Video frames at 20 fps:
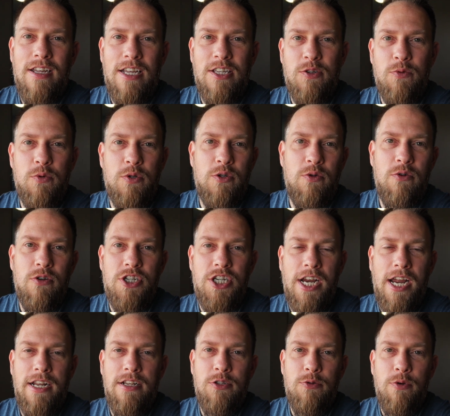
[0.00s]
as I was sort of
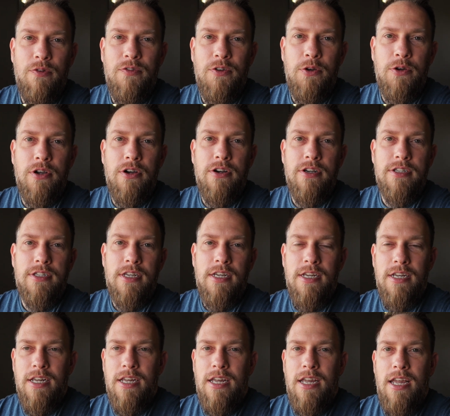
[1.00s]
chatting to a few guys
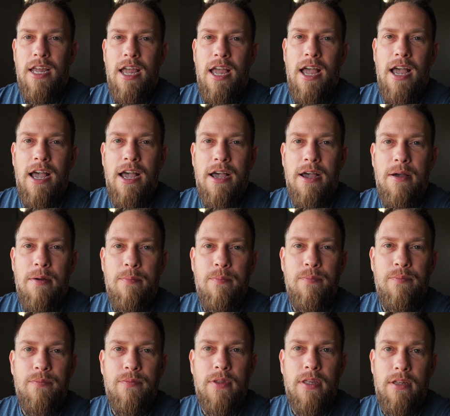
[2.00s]

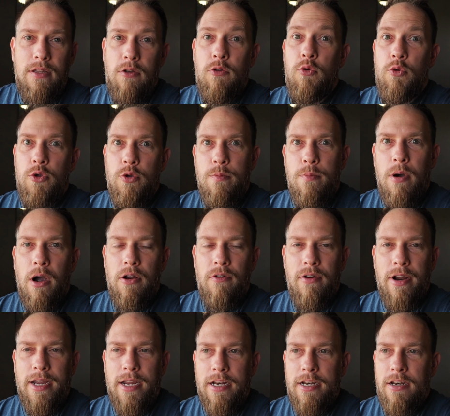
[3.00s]
who you might
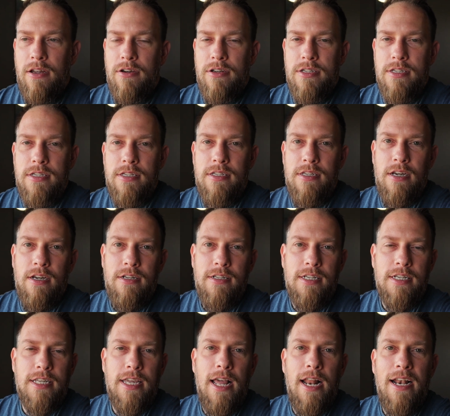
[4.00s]
recognise, I
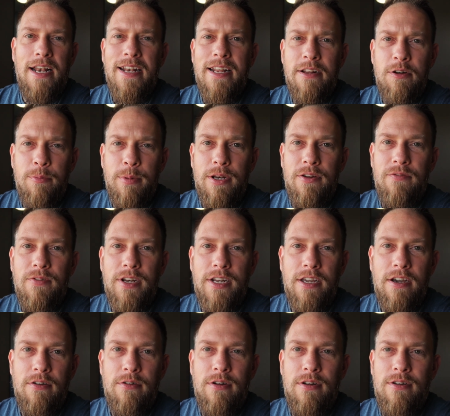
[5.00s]
did get a little bit of
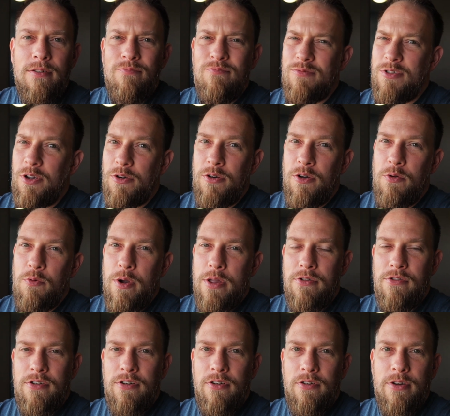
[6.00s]
video. Don't know
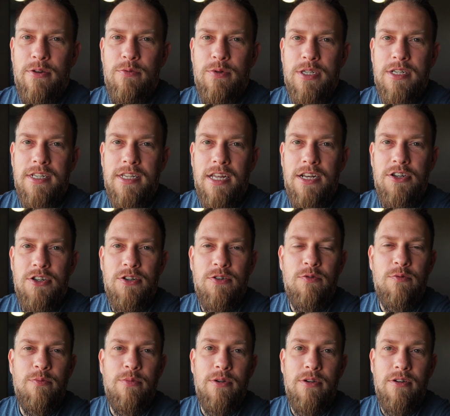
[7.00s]
whether or not it was
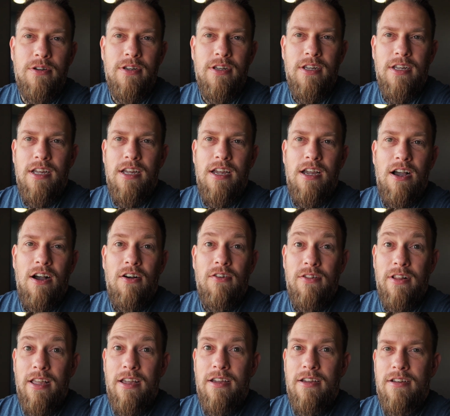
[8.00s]
intentional, but
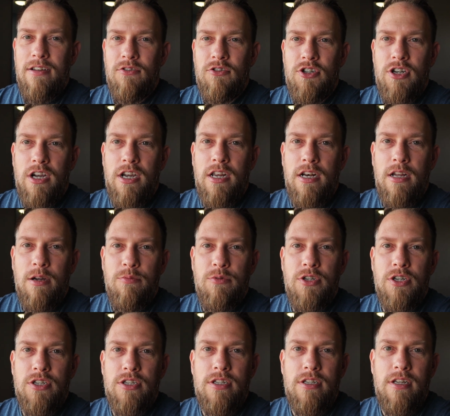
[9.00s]
I'll chuck it up,
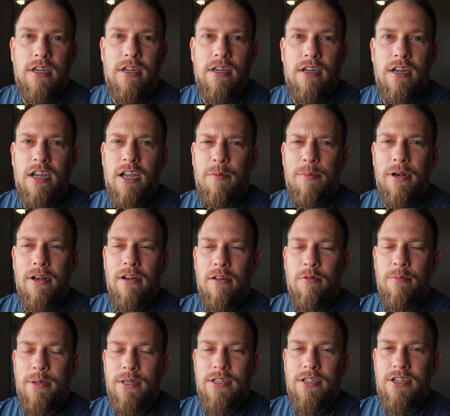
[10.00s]
just a couple of
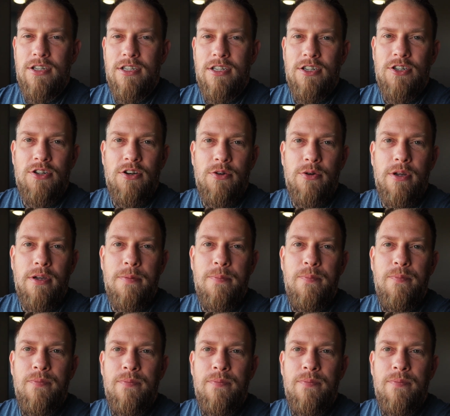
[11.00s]
little bits just to show you.